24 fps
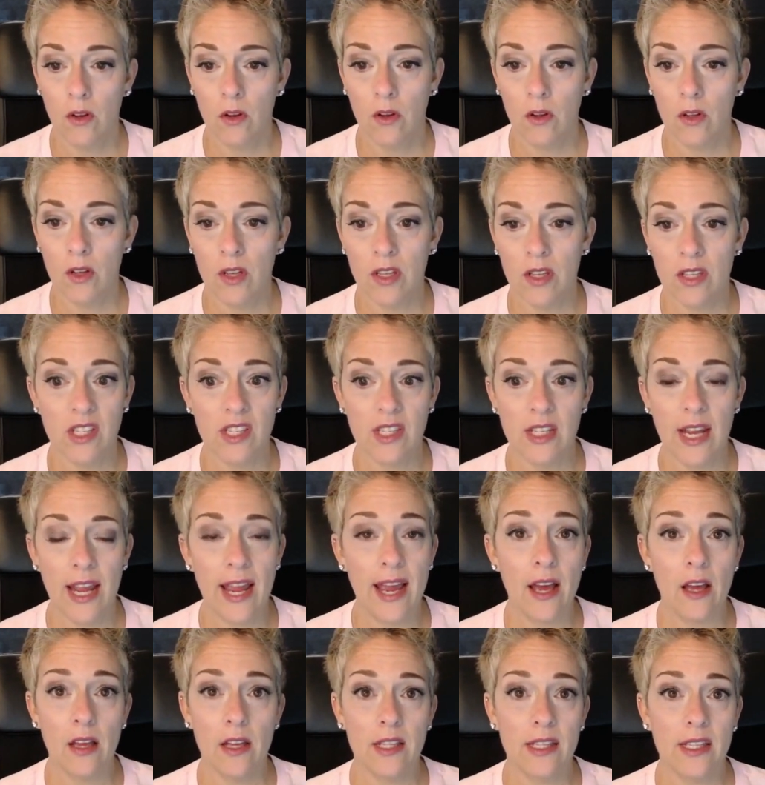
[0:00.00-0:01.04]
Because it's an
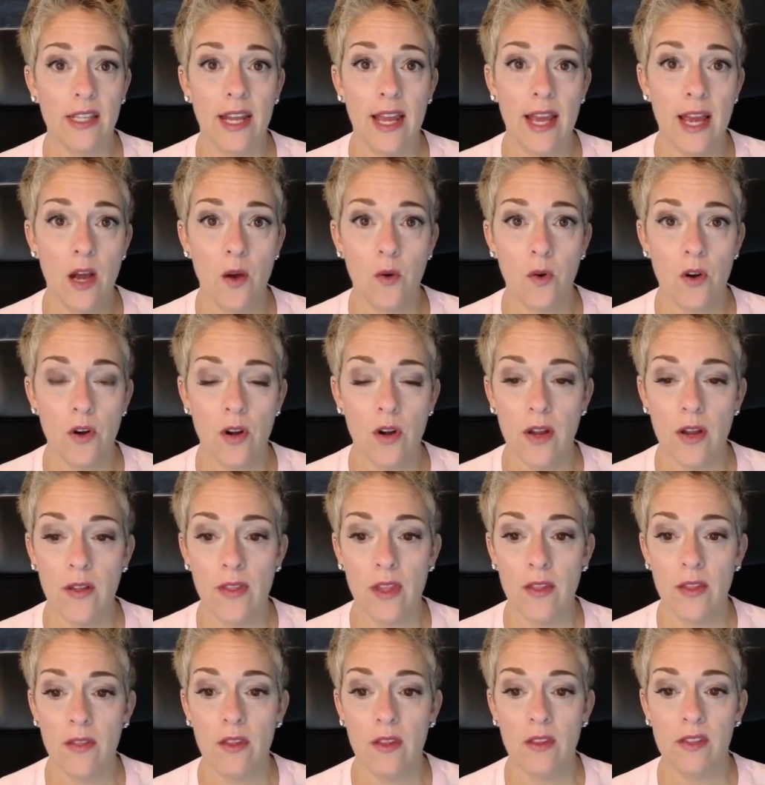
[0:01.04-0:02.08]
hour, and
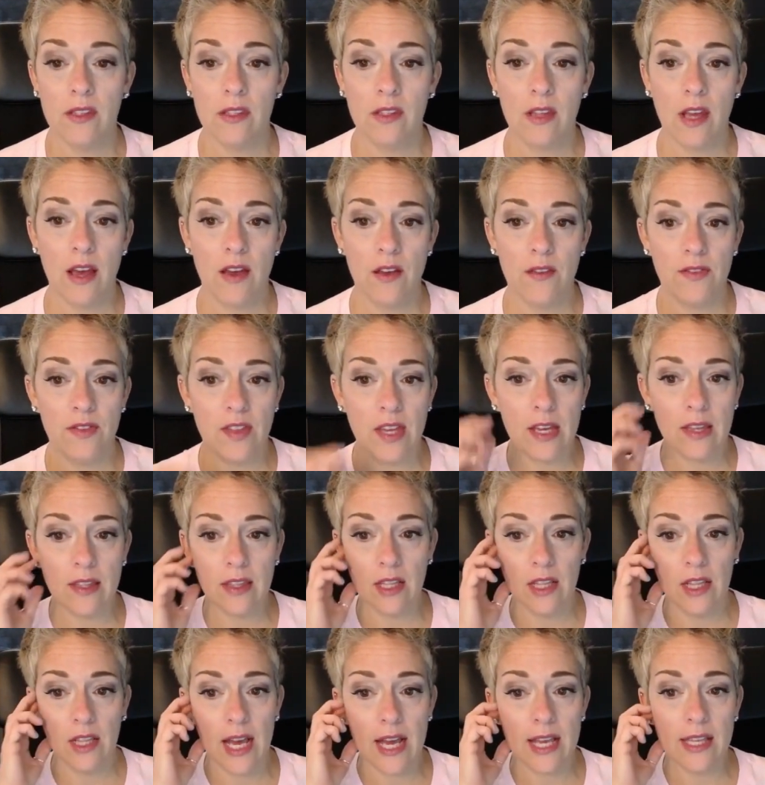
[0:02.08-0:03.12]
then I think
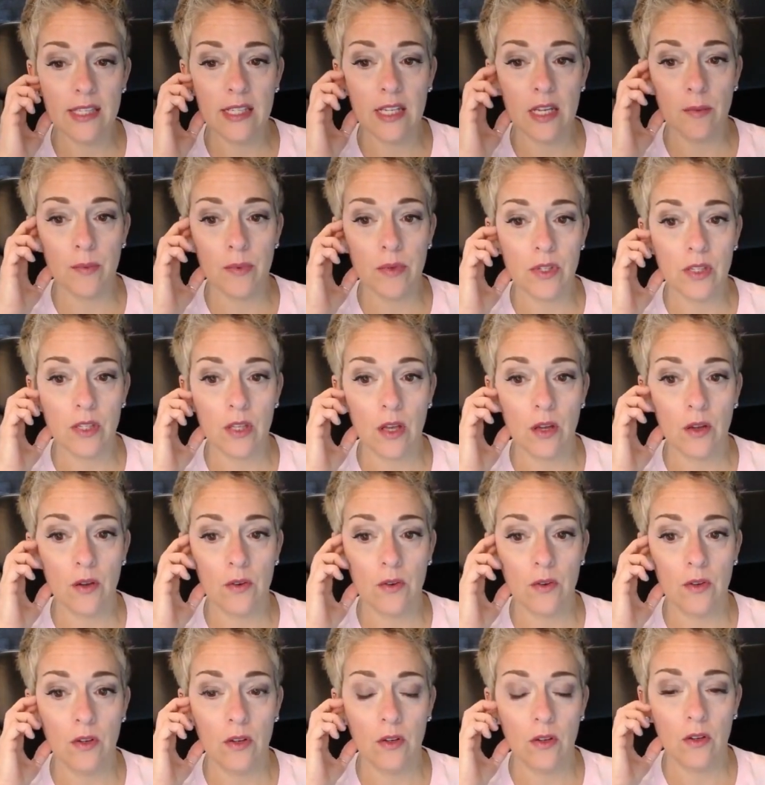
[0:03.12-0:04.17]
the last
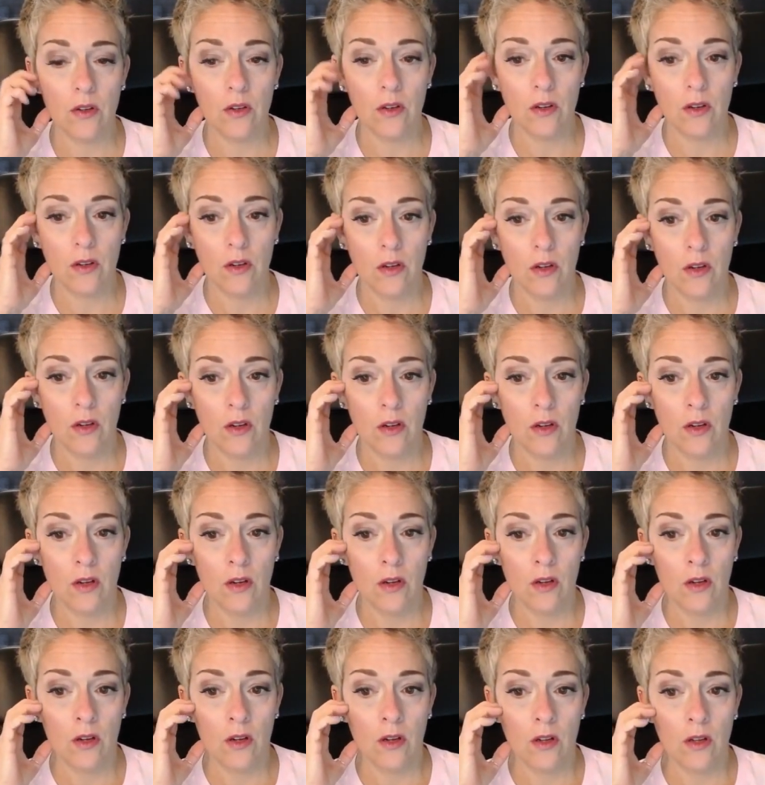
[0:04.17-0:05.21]
episode,
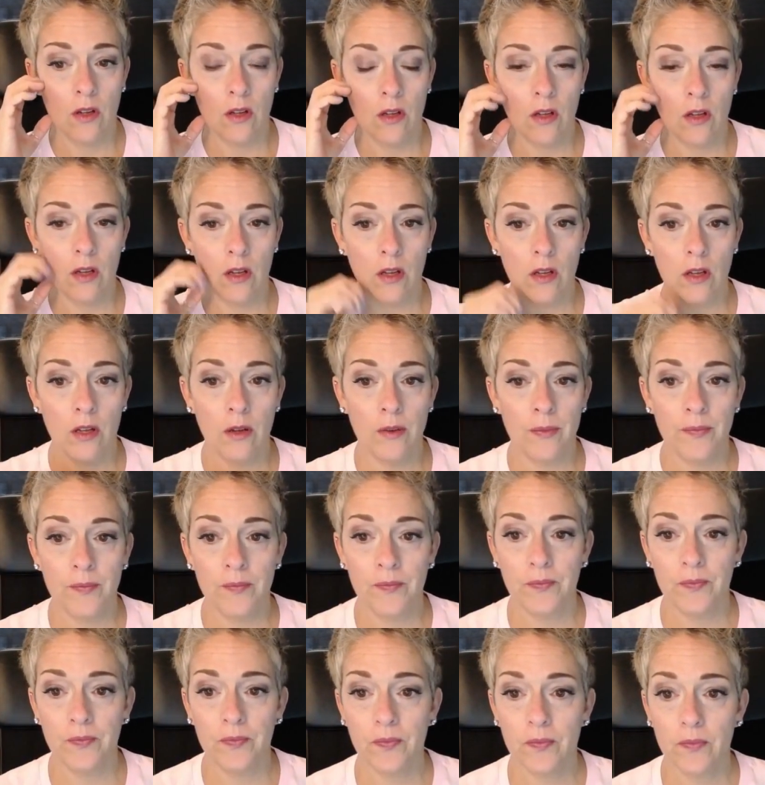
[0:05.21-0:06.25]
I
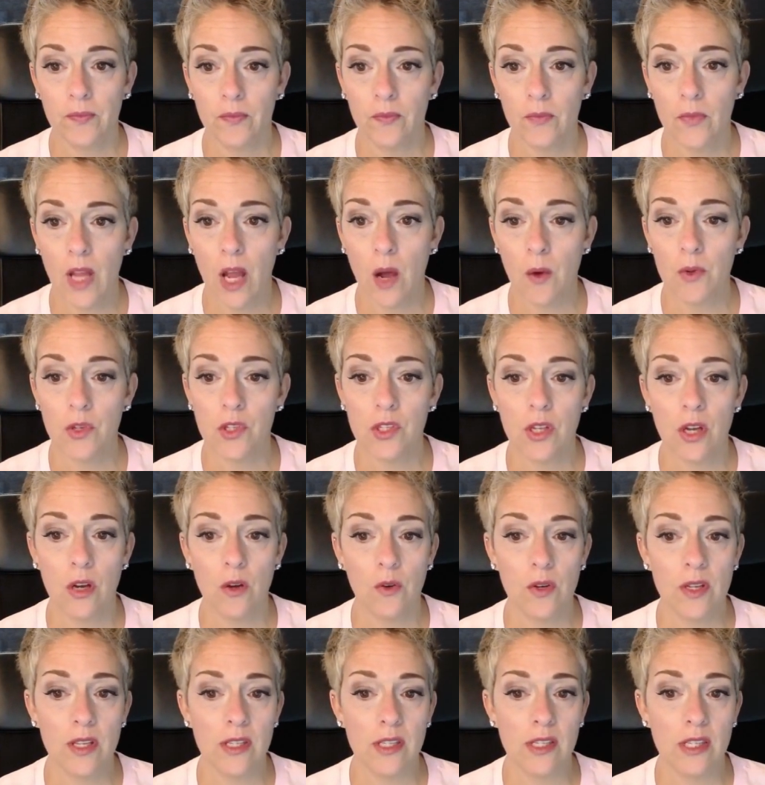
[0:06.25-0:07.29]
was
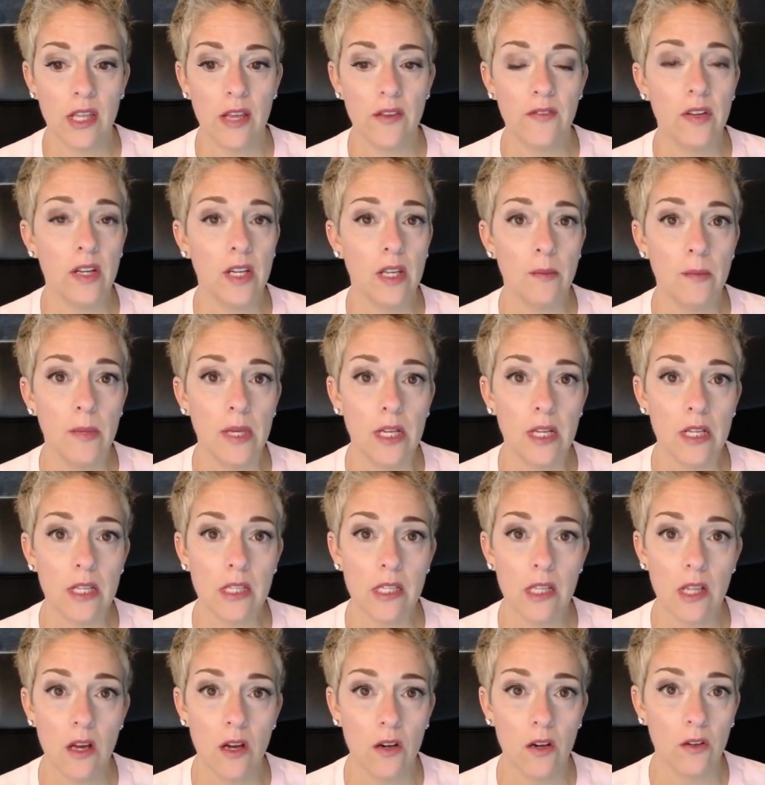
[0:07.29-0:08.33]
told, is 70
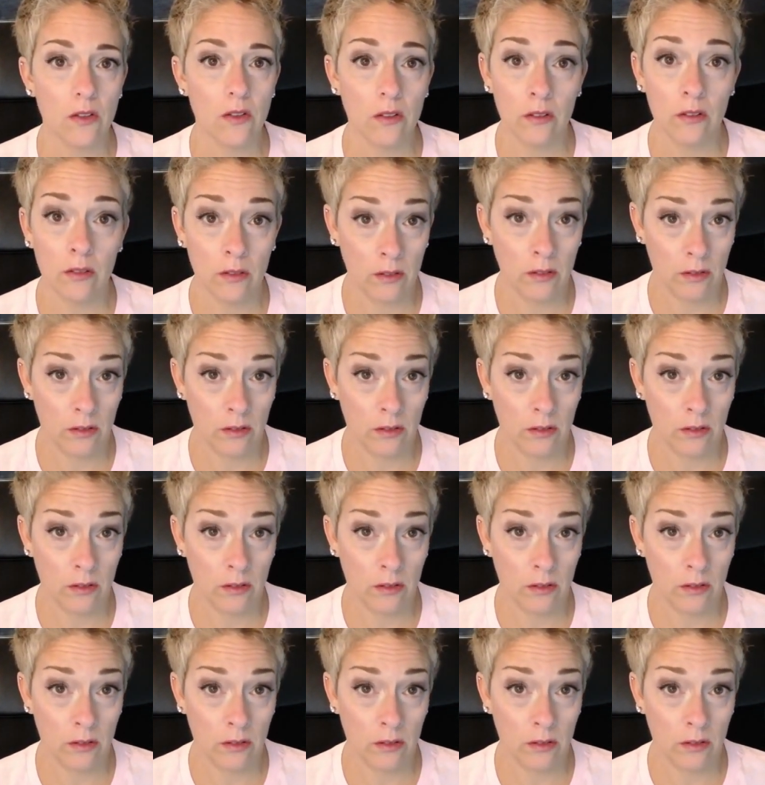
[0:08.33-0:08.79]
minutes long.